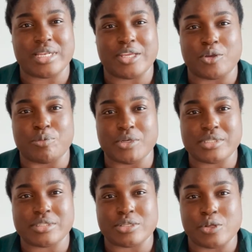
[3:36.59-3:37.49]
let your
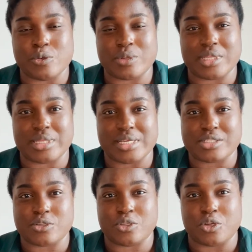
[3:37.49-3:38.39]
bosses know
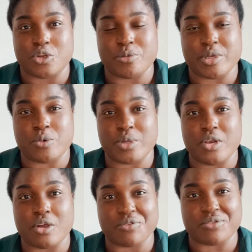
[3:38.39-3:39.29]
that you're going to be away
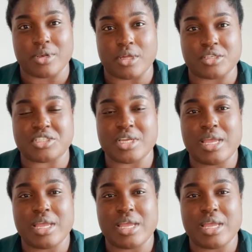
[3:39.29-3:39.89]
longer for lunch,